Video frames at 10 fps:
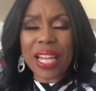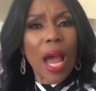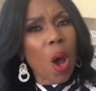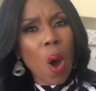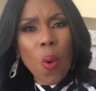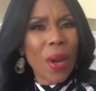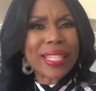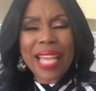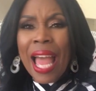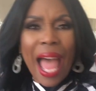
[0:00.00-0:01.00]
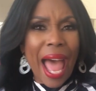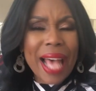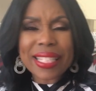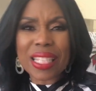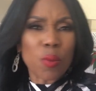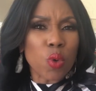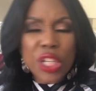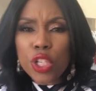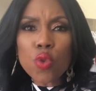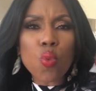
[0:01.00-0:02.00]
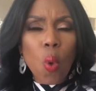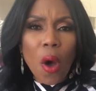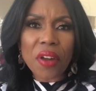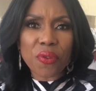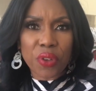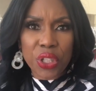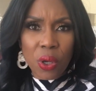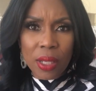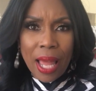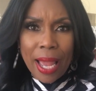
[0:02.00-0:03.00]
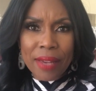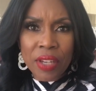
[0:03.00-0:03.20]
and I always ask them, what do you want for your life?